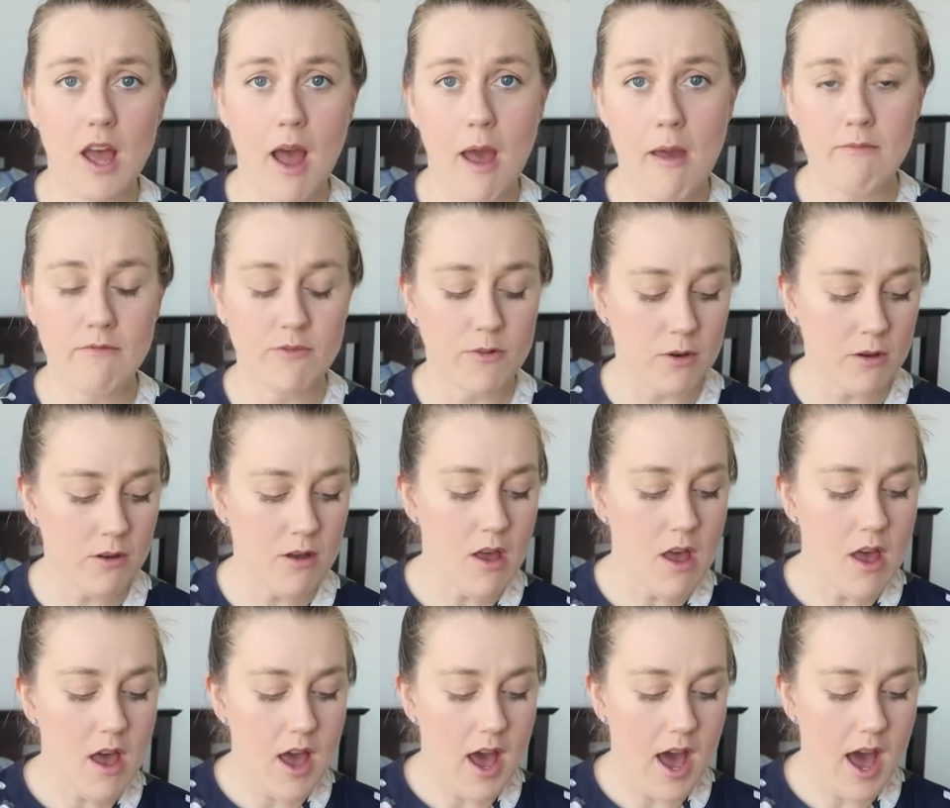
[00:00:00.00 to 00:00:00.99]
time for.
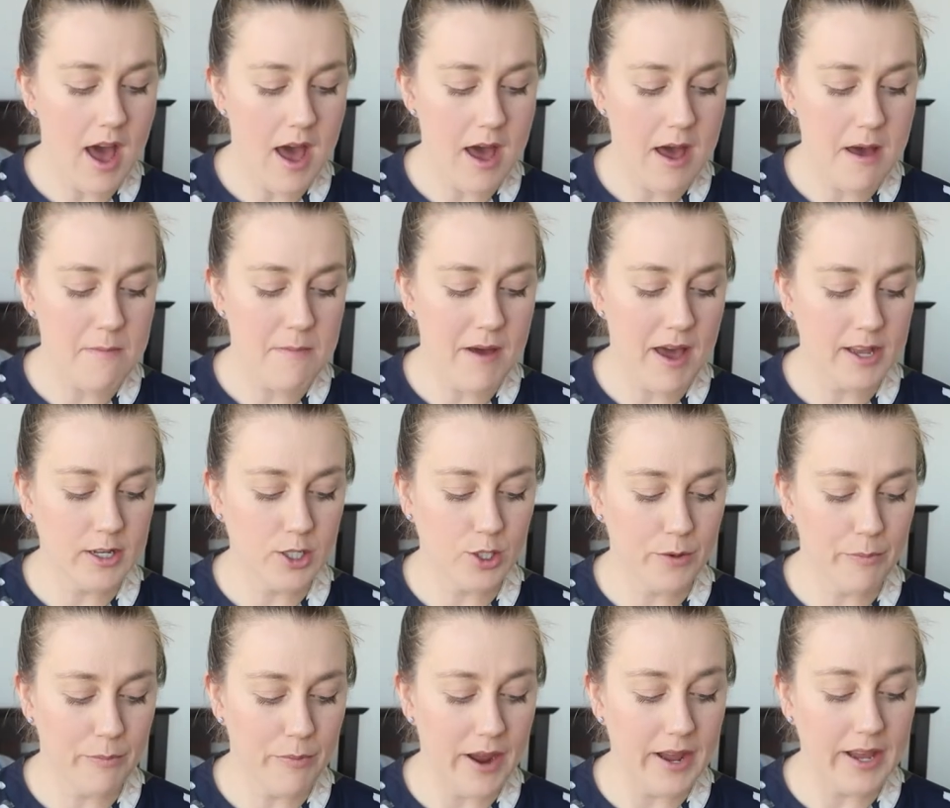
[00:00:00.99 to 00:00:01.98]
Um, I
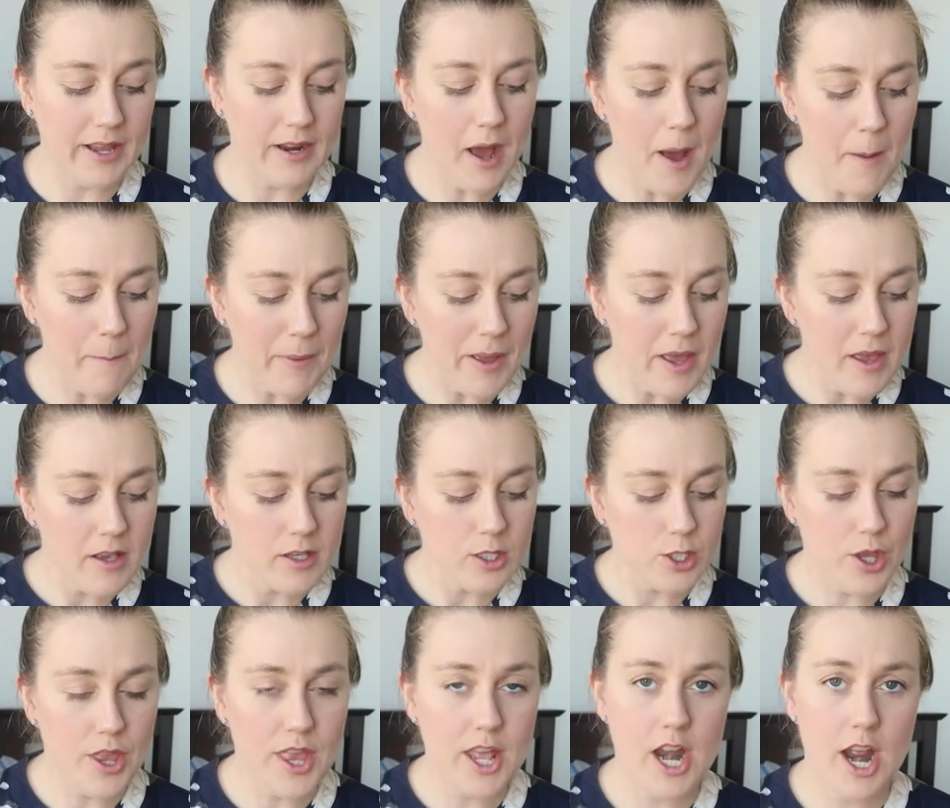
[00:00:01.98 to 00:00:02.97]
do break it up
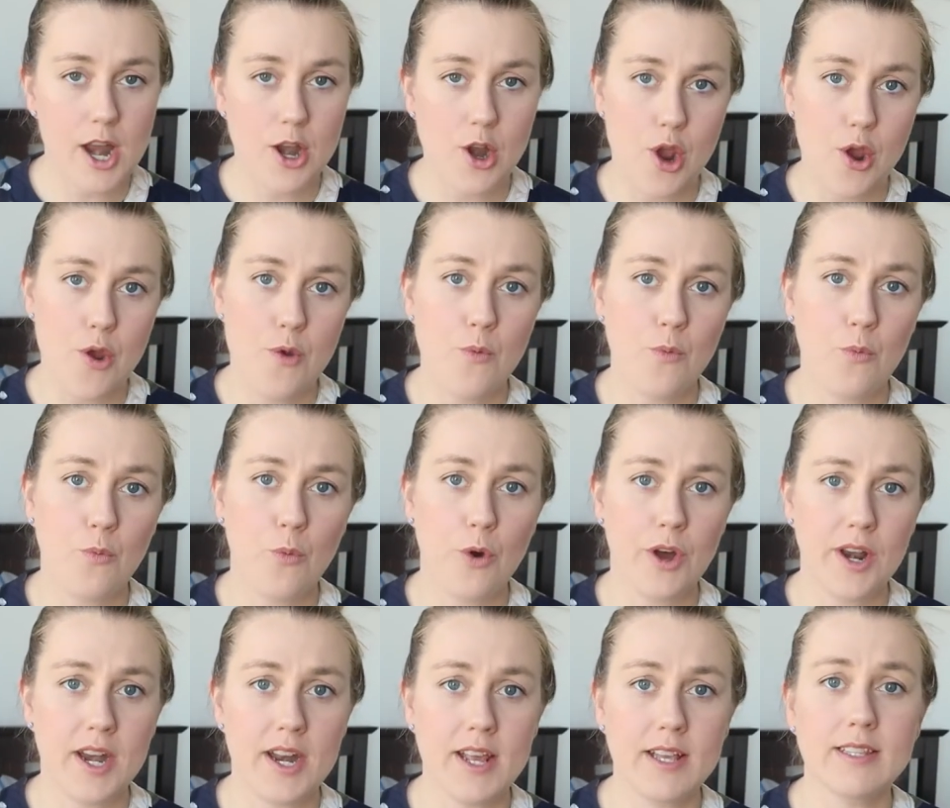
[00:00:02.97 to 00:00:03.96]
so that I know
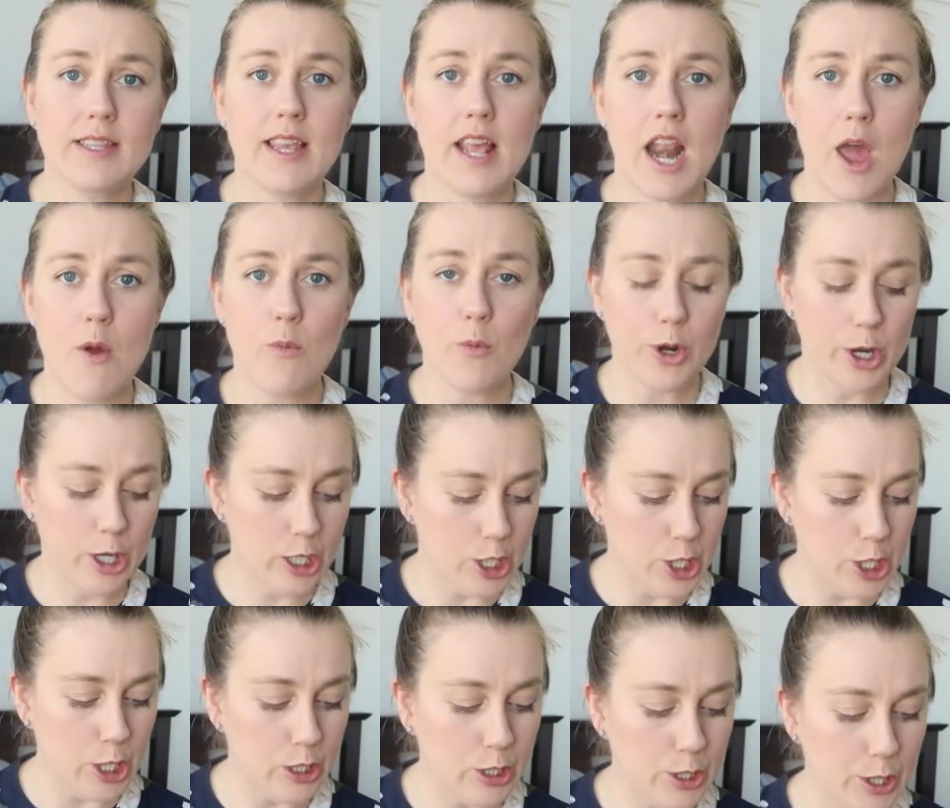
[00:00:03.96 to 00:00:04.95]
what it is that I want to
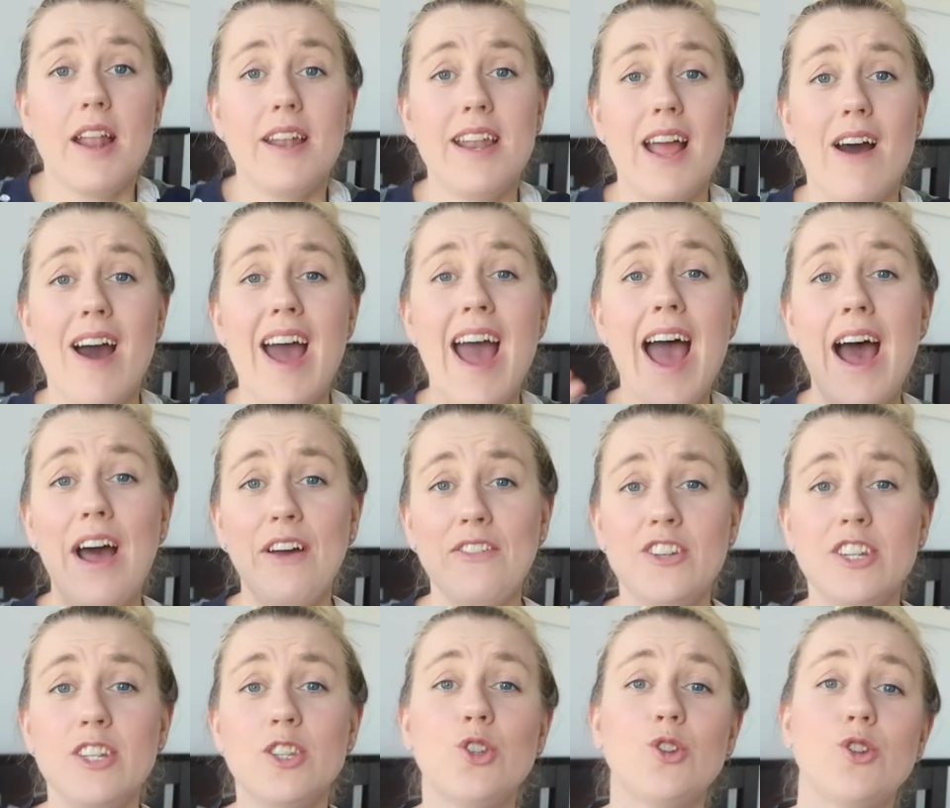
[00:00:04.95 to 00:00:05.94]
do. Now I have
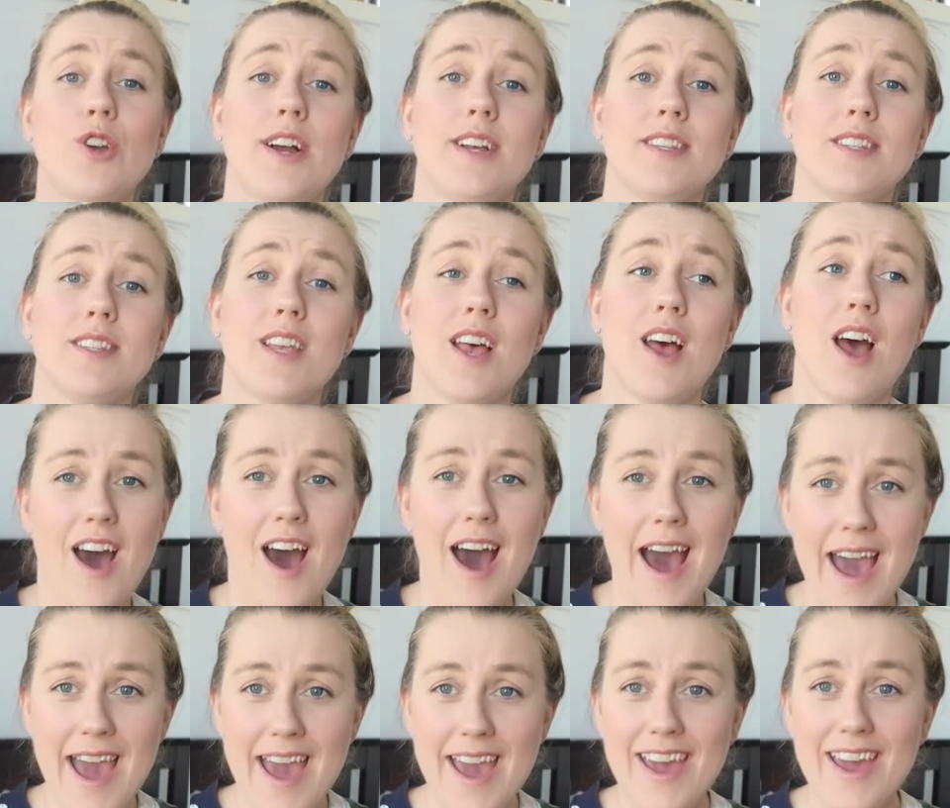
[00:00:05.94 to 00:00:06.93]
to stress,
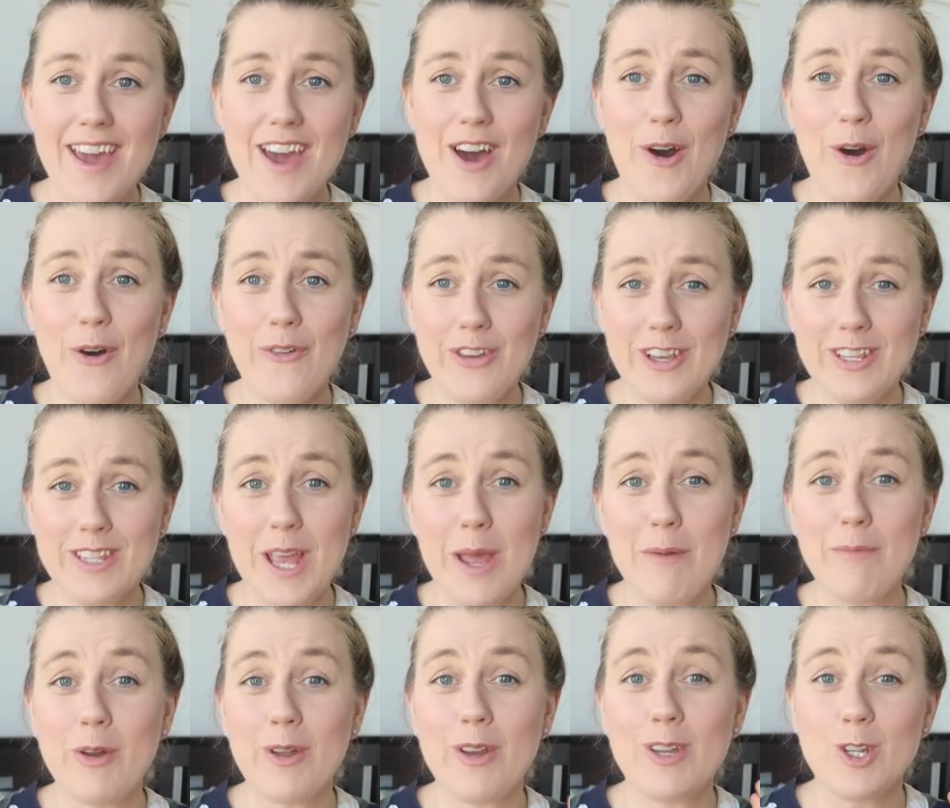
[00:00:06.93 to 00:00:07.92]
I obviously
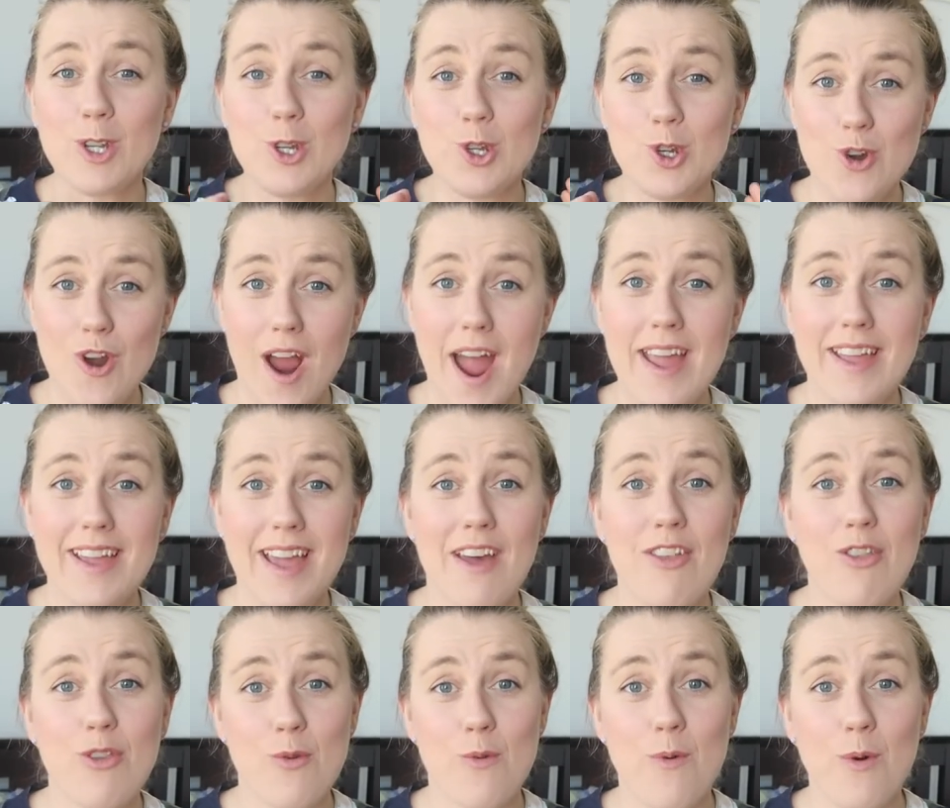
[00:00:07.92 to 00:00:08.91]
am going to try and
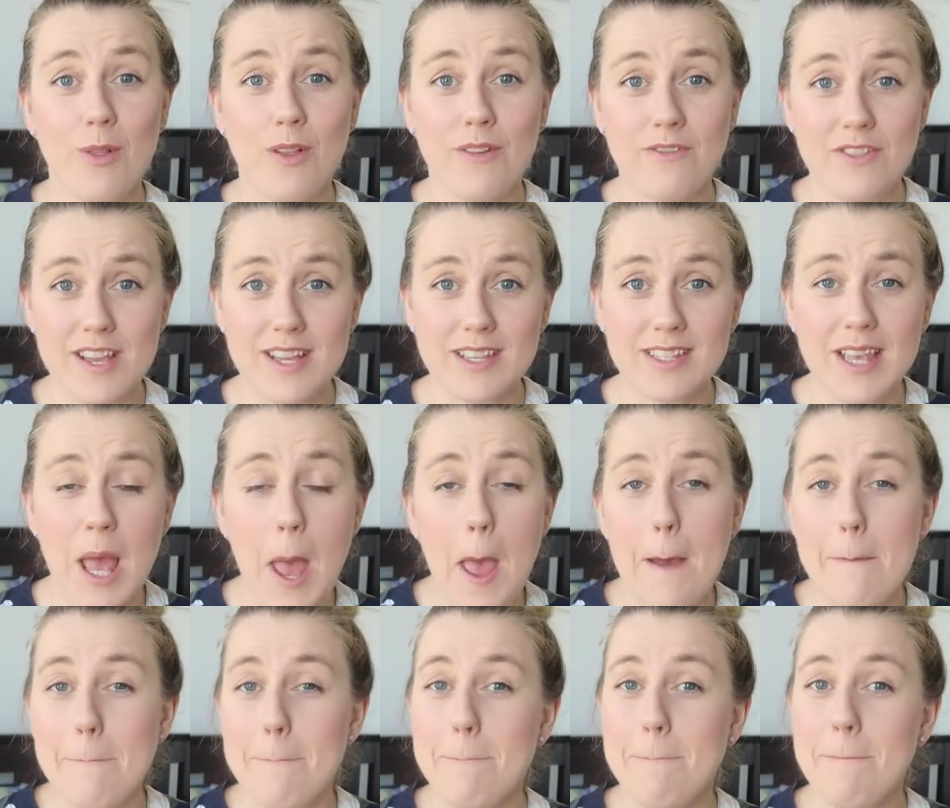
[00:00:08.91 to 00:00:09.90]
get through all of this,
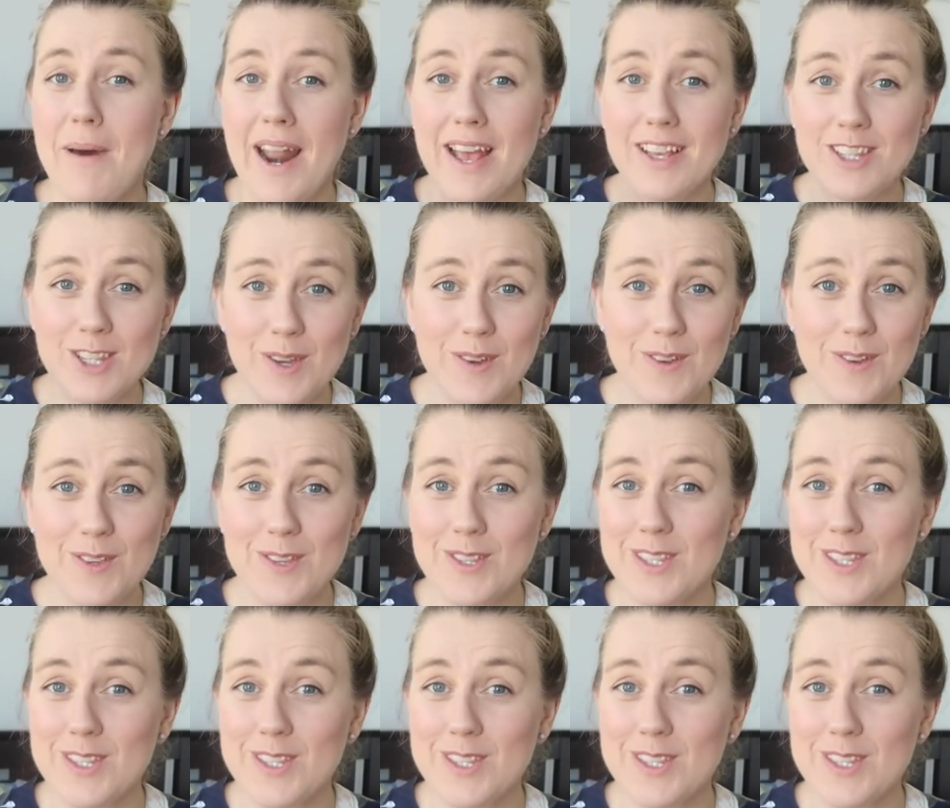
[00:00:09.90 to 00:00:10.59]
but as you